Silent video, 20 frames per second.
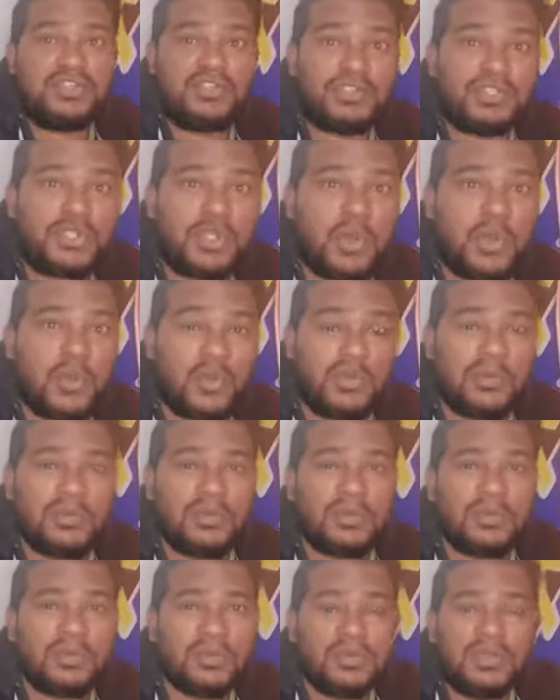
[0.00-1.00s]
slow,
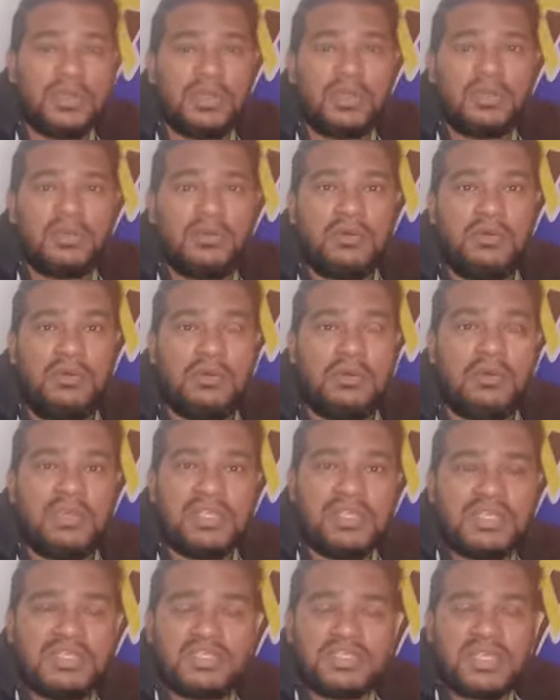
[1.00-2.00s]
or
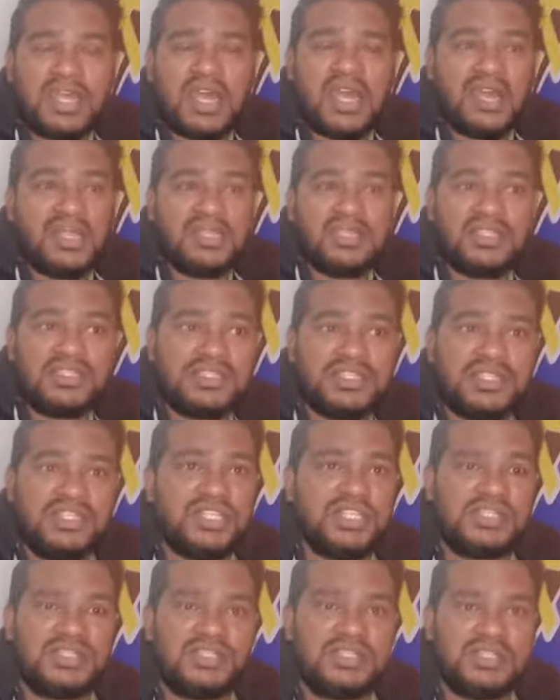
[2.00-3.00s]
his car is
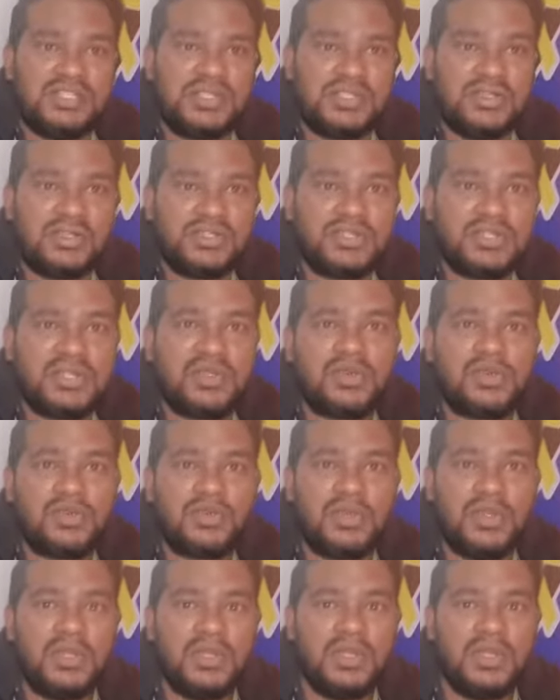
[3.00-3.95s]
just slow?